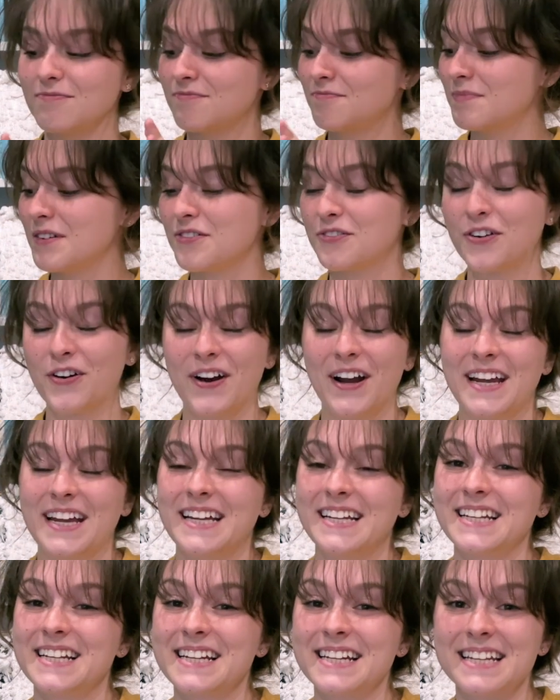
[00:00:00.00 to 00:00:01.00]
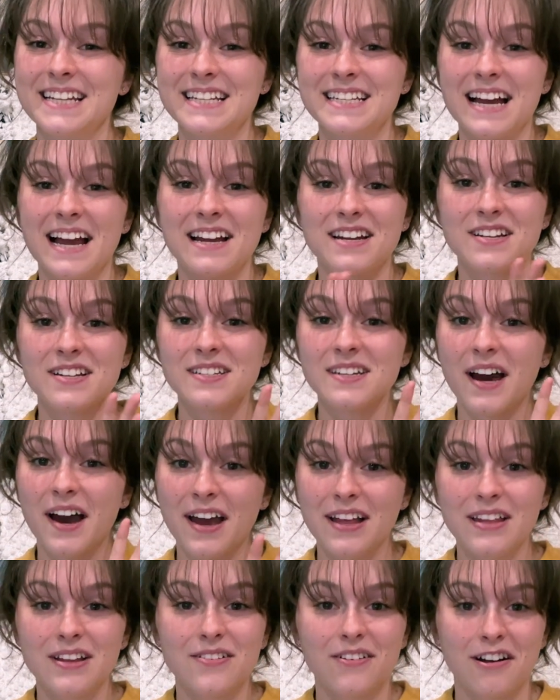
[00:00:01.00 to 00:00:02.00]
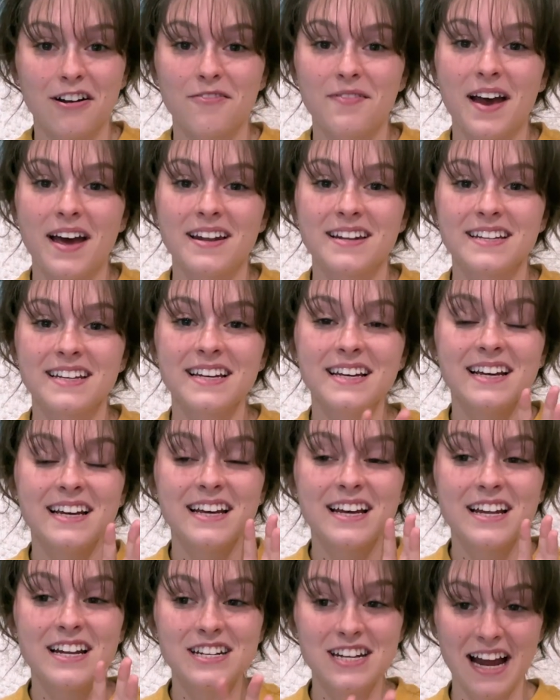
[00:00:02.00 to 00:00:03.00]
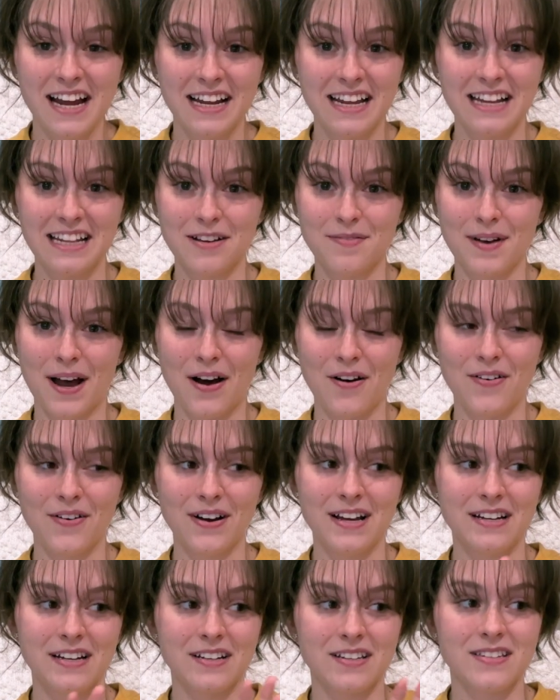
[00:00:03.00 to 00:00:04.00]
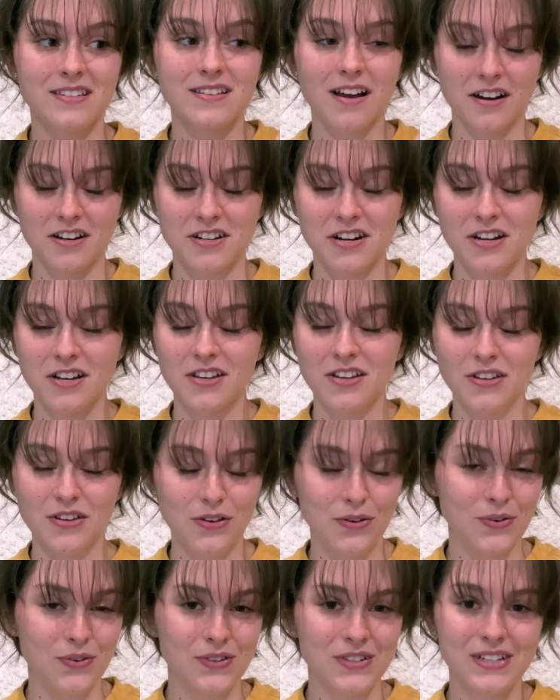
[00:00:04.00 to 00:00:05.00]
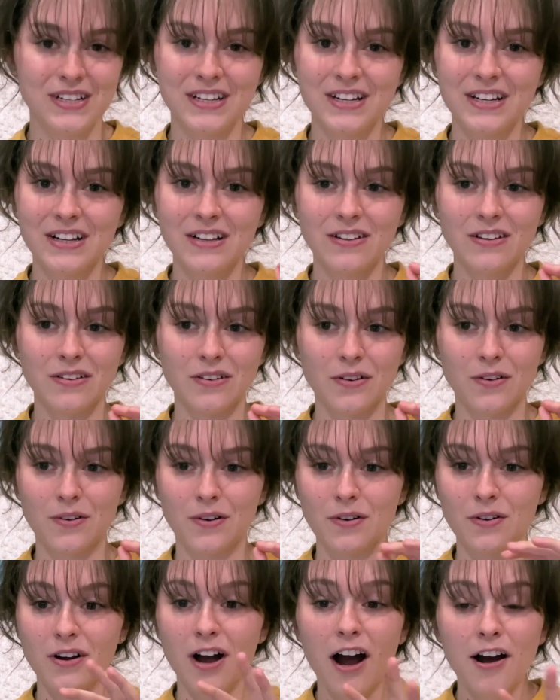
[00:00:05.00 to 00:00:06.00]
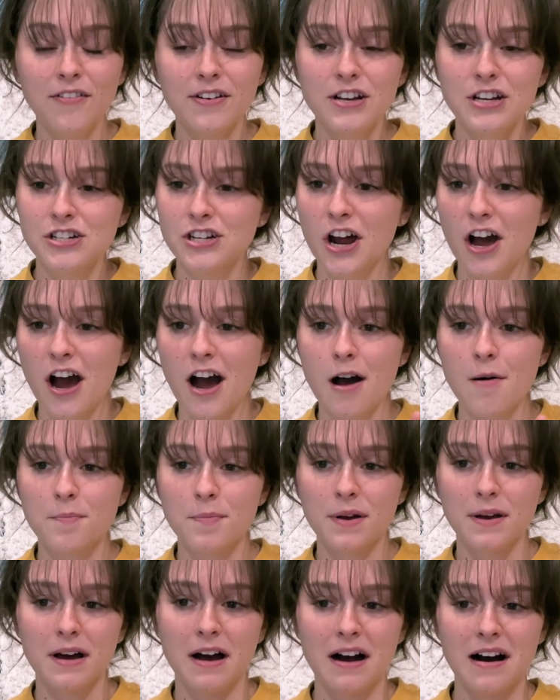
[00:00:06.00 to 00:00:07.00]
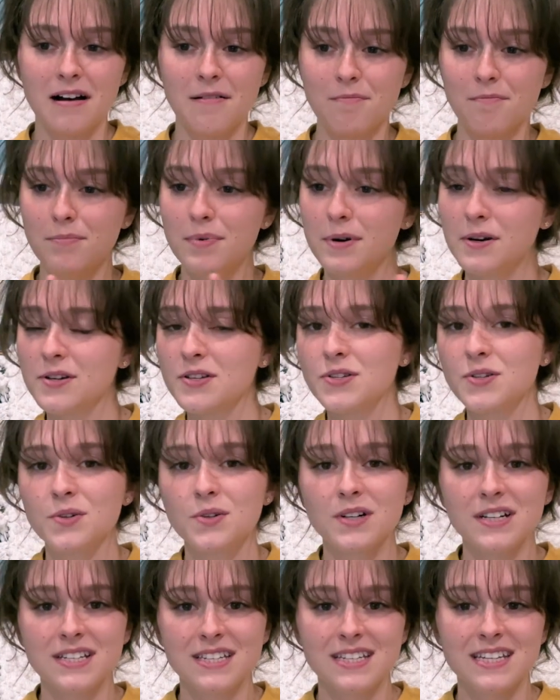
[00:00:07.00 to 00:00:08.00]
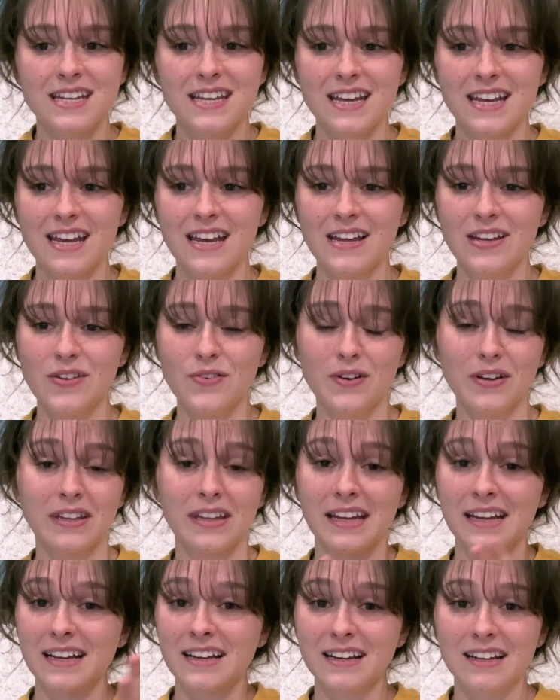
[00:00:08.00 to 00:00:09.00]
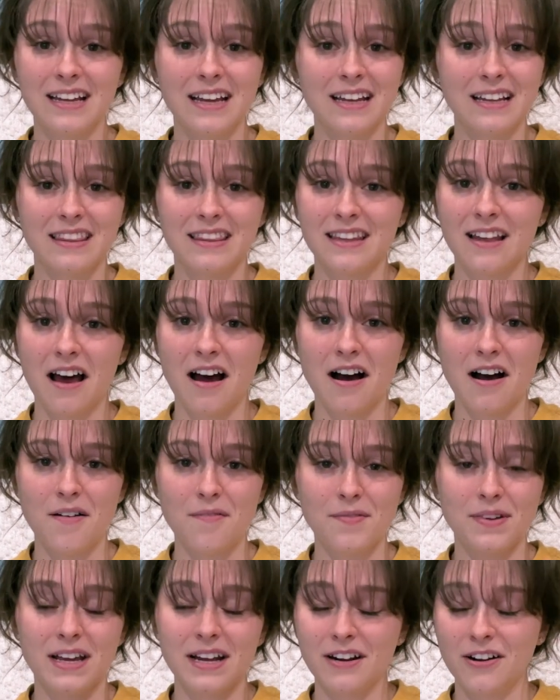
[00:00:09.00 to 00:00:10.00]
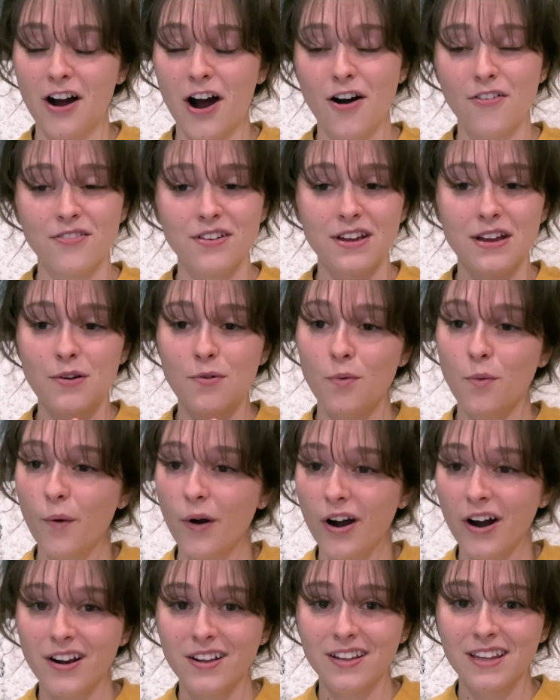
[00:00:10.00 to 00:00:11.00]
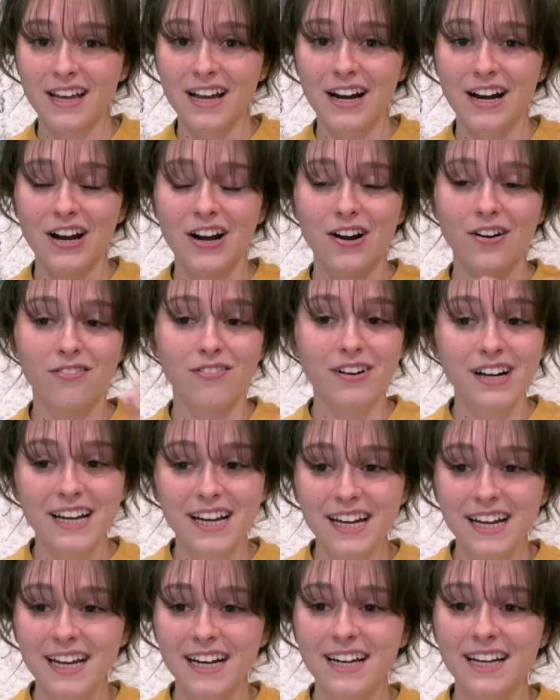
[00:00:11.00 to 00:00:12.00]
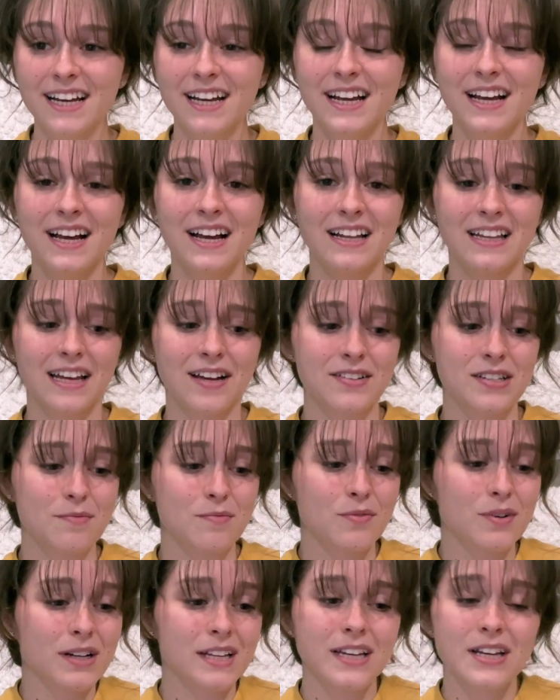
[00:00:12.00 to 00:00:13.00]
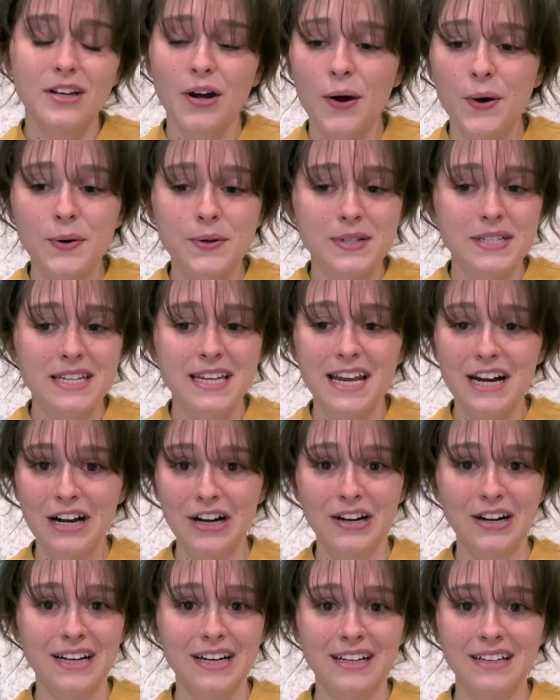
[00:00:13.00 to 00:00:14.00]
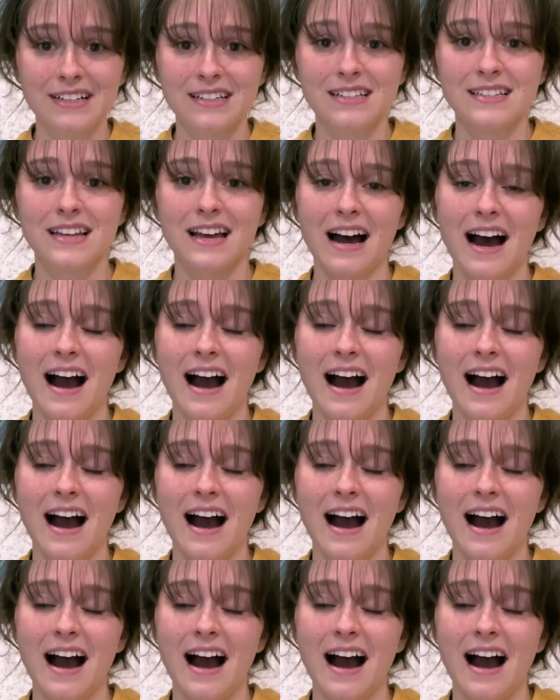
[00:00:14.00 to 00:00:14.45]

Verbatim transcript: before I get into this, I just highly recommend checking them out. It is such a cute little coffee shop, um, bookstore scene. You can like get um, get a coffee, work there, read. They have some really cozy areas.